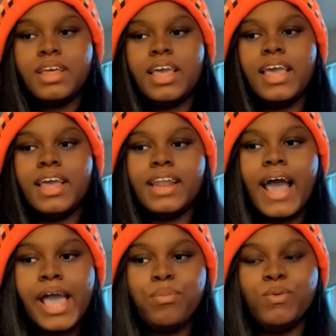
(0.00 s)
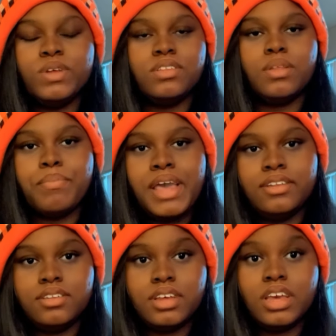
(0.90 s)
and Hype was the man
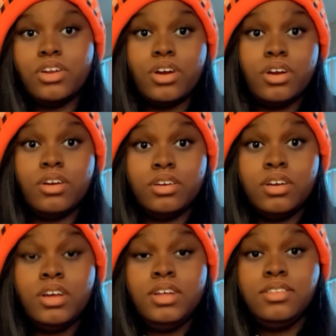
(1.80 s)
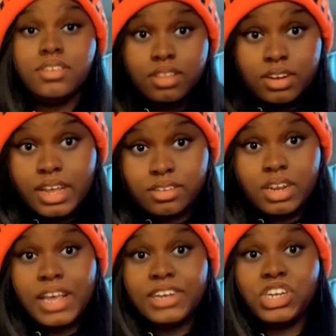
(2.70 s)
to get her to the
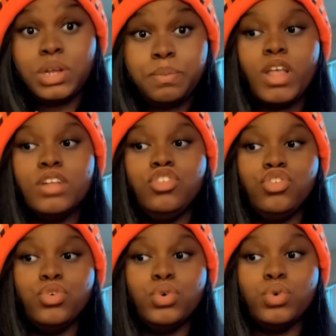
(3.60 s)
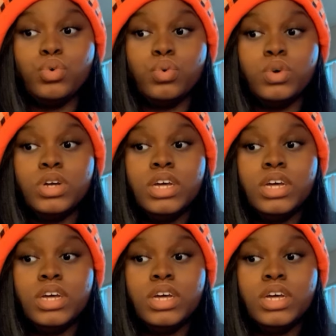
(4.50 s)
destination, to